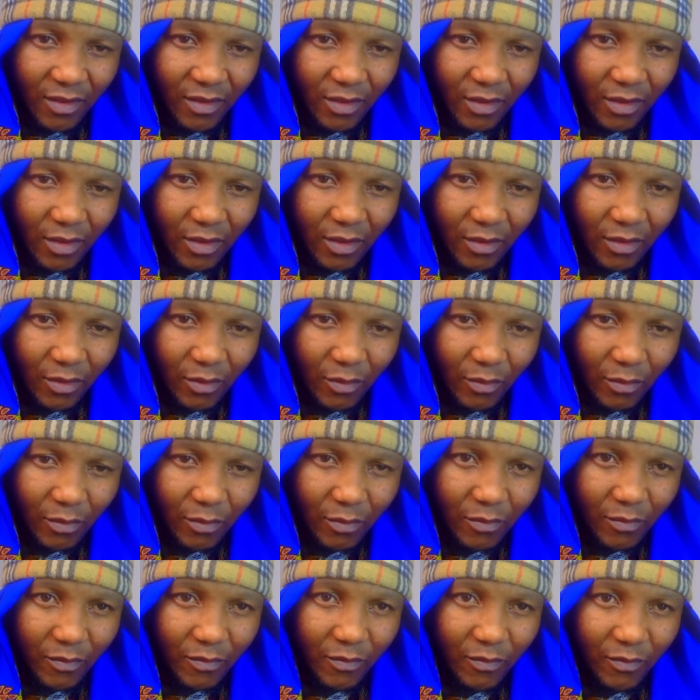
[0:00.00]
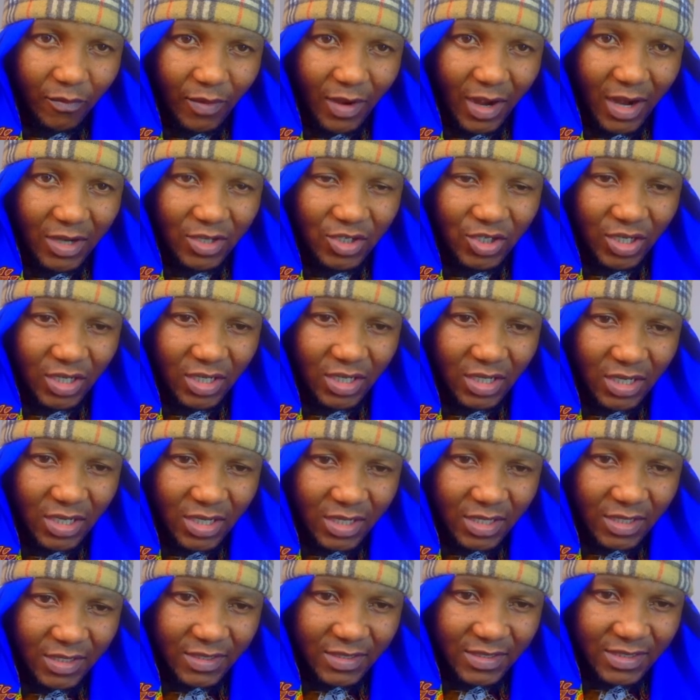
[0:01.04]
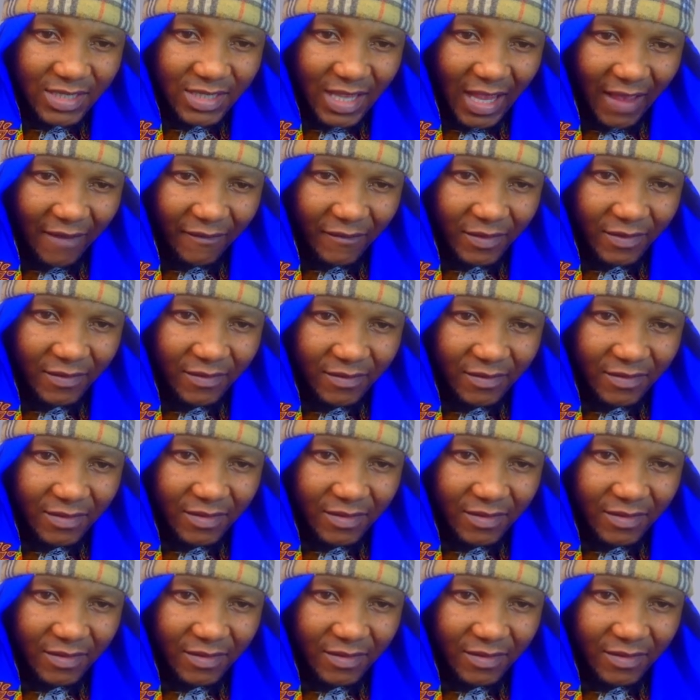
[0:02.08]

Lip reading: Oh, fraction 7